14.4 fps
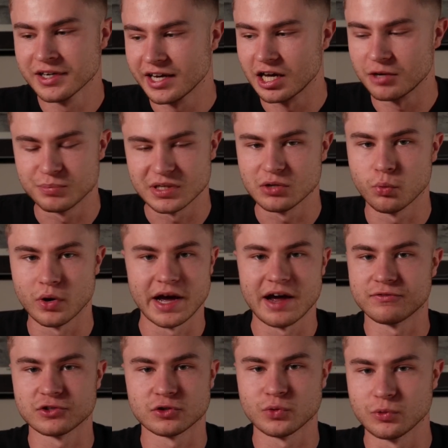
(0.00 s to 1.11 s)
and be
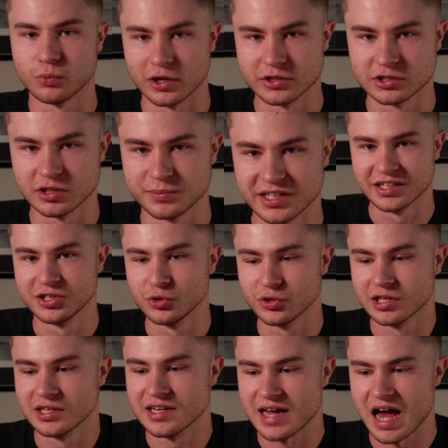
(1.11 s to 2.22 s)
whatever we want to be. You
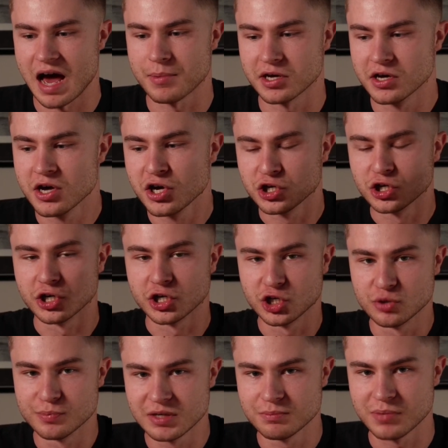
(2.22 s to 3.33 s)
can inhabit your
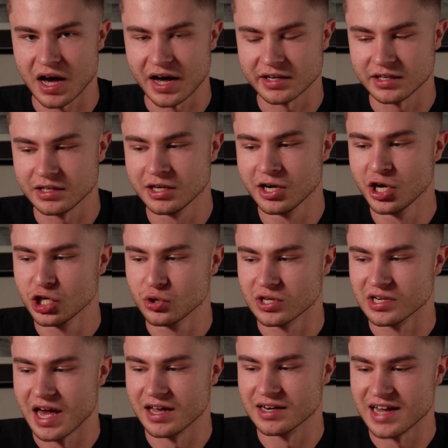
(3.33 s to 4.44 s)
human body, you
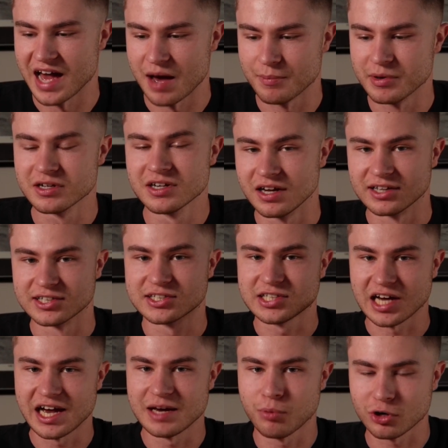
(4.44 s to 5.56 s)
can inhabit a
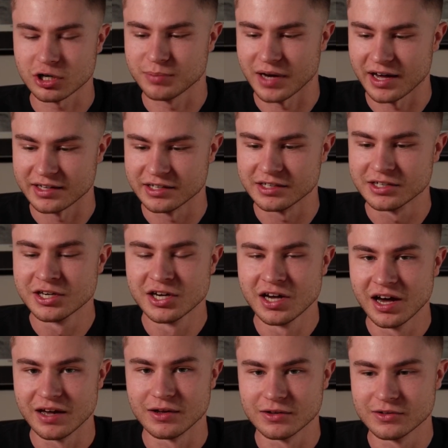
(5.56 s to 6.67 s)
cyborg body.
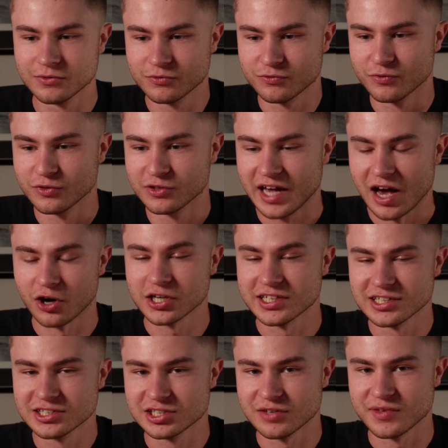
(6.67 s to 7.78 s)
Uh,
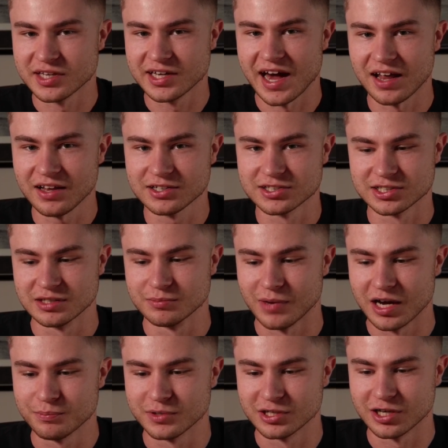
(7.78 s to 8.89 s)
Guardians of the Galaxy galaxy
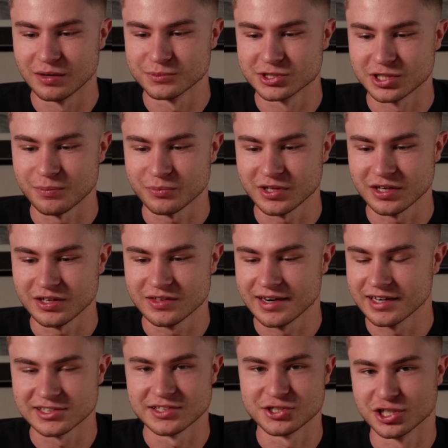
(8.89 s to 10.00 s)
might become something that
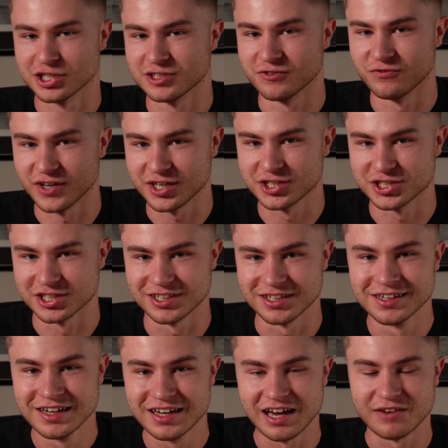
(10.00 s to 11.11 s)
isn't just fiction.
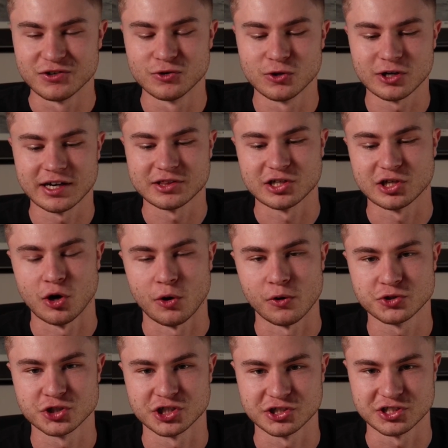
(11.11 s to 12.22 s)
If you look at the
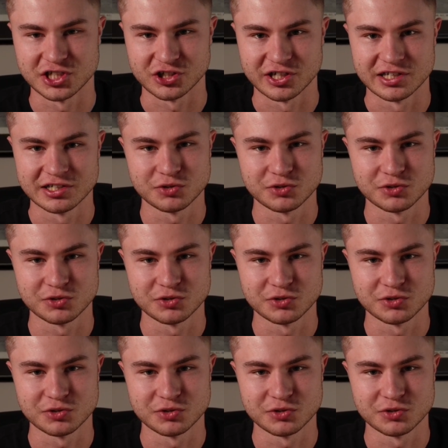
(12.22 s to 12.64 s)
Culture series,